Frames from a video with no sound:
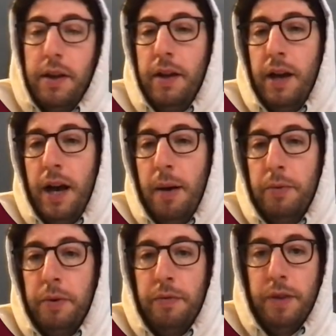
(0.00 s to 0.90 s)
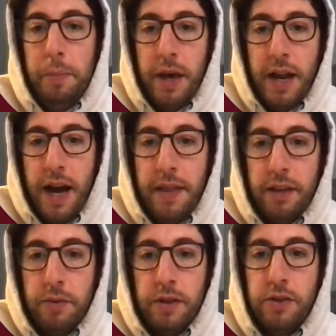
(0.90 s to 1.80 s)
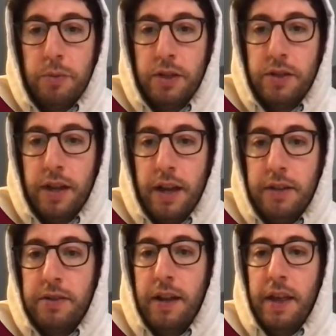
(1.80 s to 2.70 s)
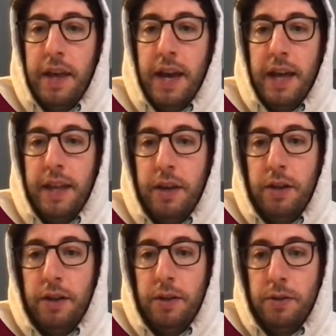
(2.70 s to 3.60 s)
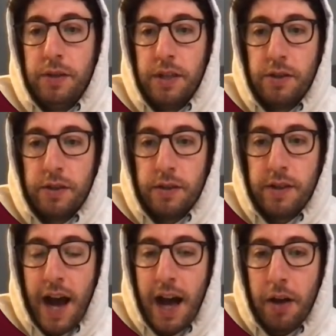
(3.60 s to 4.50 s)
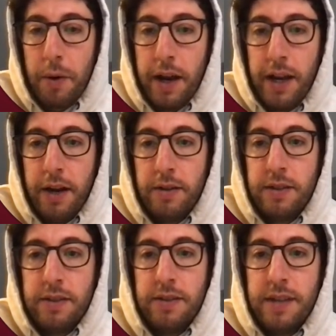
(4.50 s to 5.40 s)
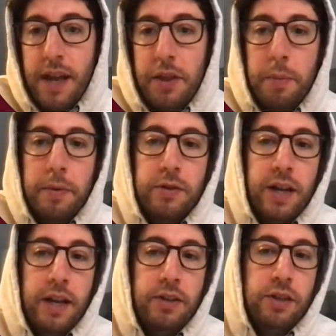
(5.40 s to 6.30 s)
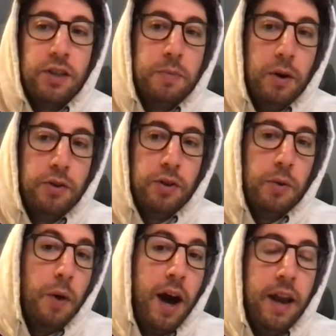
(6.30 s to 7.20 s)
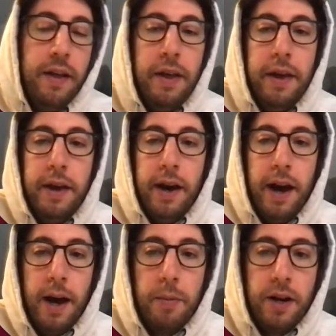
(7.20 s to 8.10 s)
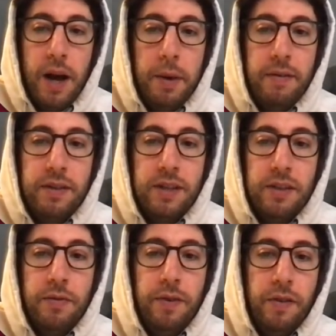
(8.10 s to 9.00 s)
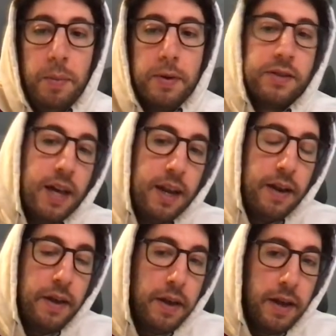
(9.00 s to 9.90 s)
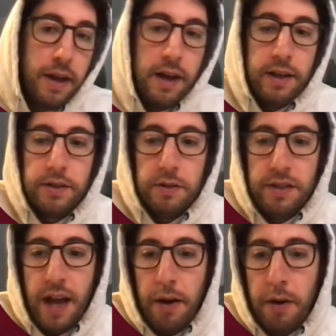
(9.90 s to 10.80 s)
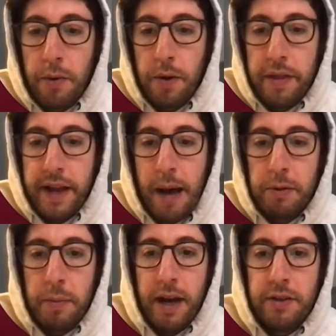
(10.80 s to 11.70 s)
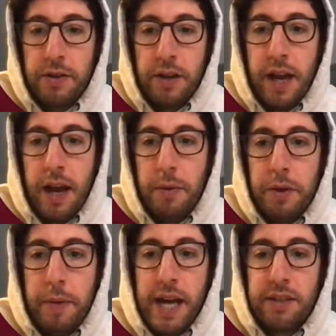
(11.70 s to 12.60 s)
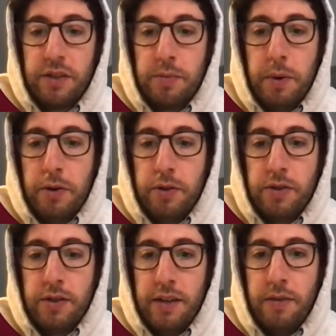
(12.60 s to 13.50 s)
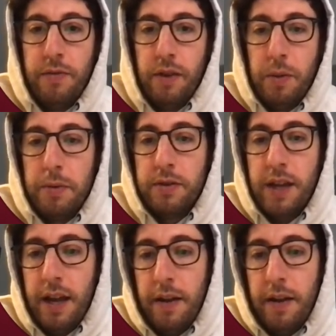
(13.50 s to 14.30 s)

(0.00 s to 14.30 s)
So we flip that on, that's what this switch does. And then you could use this toggle right here to set the percentage exposure you want. Right now we have it set to 50%. So let's now go run the optimizer again with max exposure set to 50%.